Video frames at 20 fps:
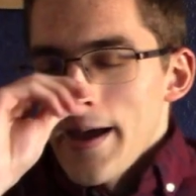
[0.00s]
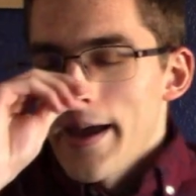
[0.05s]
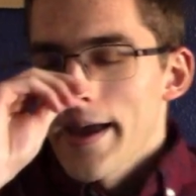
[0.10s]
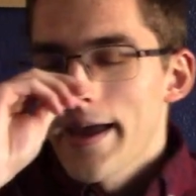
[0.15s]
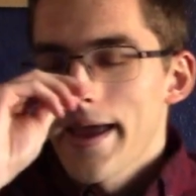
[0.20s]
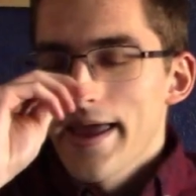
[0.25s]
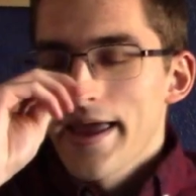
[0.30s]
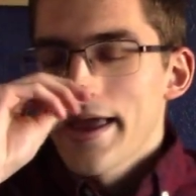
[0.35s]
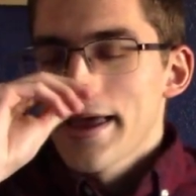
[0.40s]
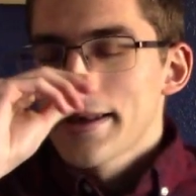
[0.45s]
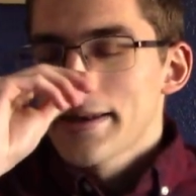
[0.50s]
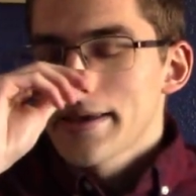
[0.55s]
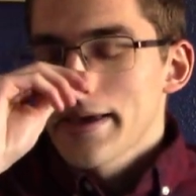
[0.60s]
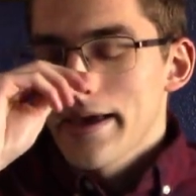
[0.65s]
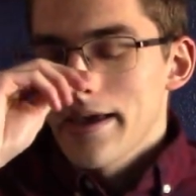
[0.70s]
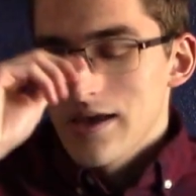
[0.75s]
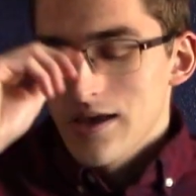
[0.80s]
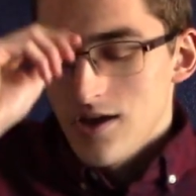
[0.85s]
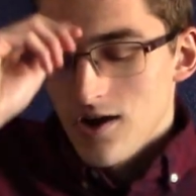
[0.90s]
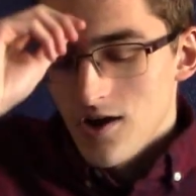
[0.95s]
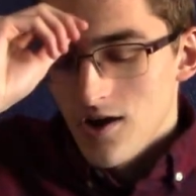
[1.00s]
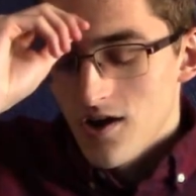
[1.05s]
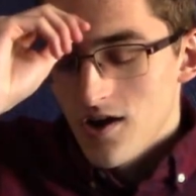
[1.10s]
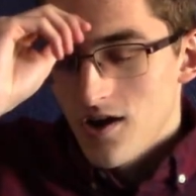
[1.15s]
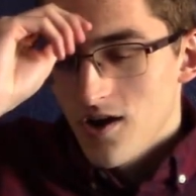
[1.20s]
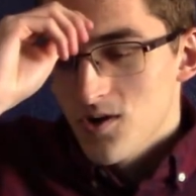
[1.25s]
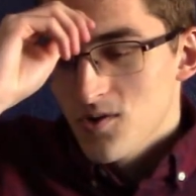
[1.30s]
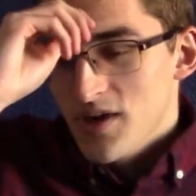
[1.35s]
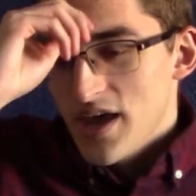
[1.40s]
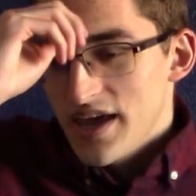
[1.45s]
And,
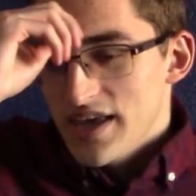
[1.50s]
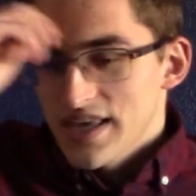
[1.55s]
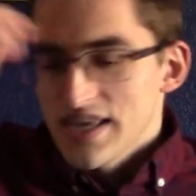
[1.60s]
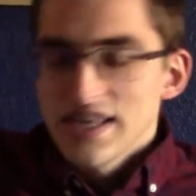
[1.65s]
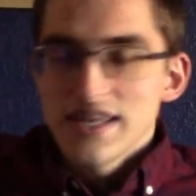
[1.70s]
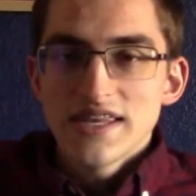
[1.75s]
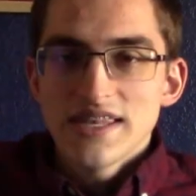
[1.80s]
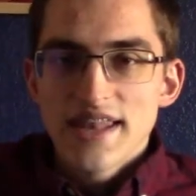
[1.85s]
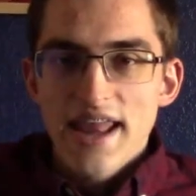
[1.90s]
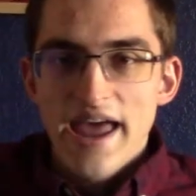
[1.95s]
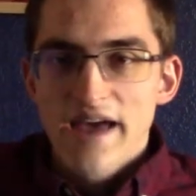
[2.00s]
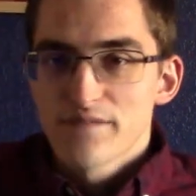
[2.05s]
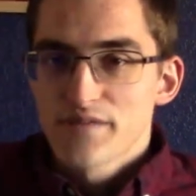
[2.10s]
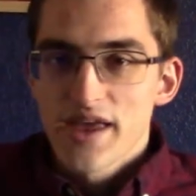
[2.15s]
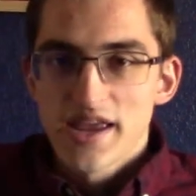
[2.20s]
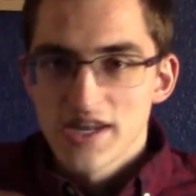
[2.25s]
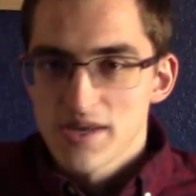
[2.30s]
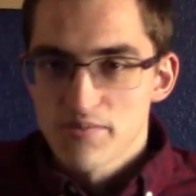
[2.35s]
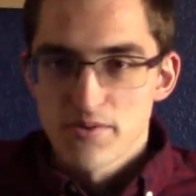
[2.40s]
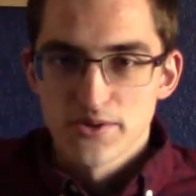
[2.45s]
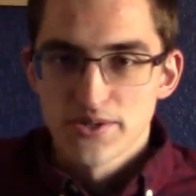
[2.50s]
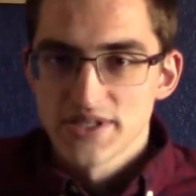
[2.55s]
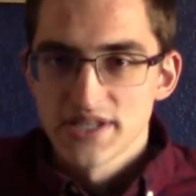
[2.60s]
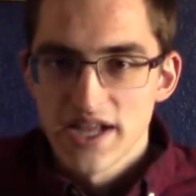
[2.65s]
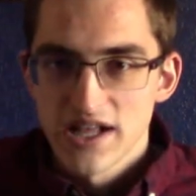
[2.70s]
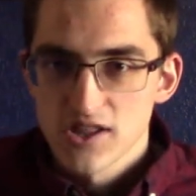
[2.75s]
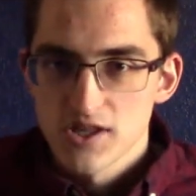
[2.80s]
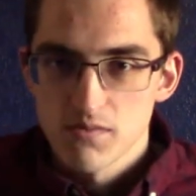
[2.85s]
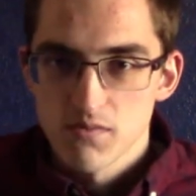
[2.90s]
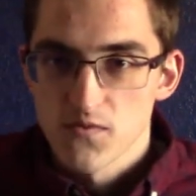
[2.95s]
okay, he didn't have any
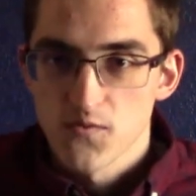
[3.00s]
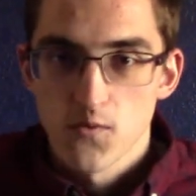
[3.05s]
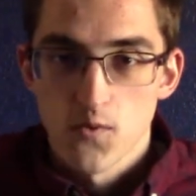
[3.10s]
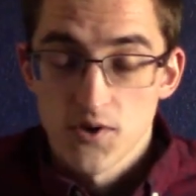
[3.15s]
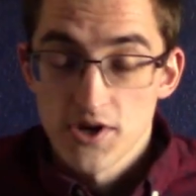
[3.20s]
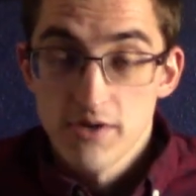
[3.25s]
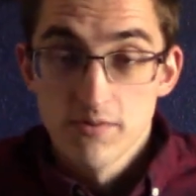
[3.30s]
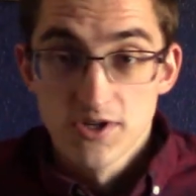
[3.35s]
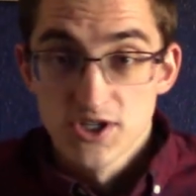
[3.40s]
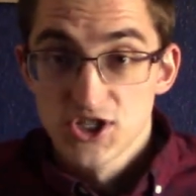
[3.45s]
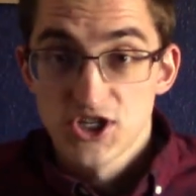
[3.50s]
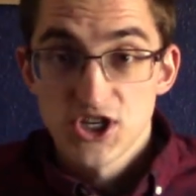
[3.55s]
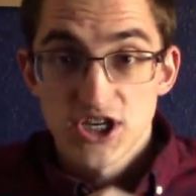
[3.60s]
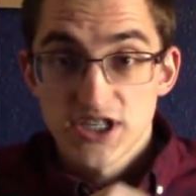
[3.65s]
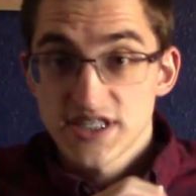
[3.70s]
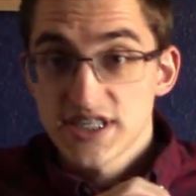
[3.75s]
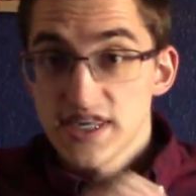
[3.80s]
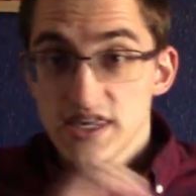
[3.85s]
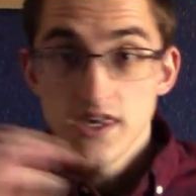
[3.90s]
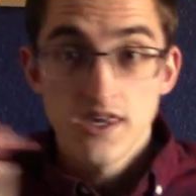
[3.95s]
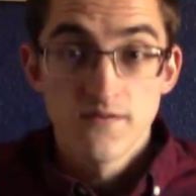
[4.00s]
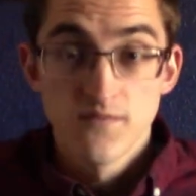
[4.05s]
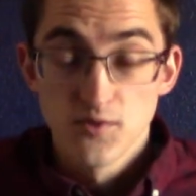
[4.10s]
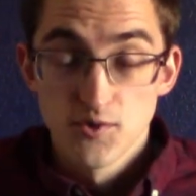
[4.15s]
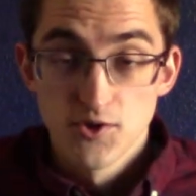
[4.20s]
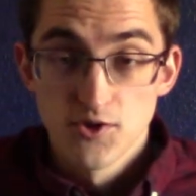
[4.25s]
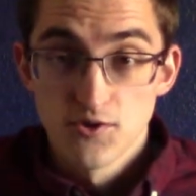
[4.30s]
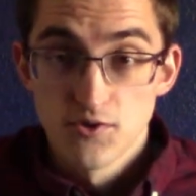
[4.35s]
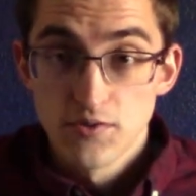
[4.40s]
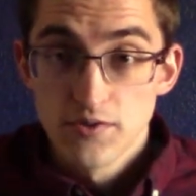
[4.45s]
personality before. He was just evil
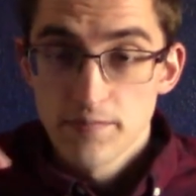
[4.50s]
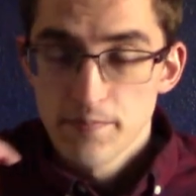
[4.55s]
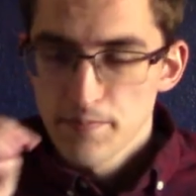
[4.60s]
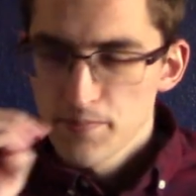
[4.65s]
dude.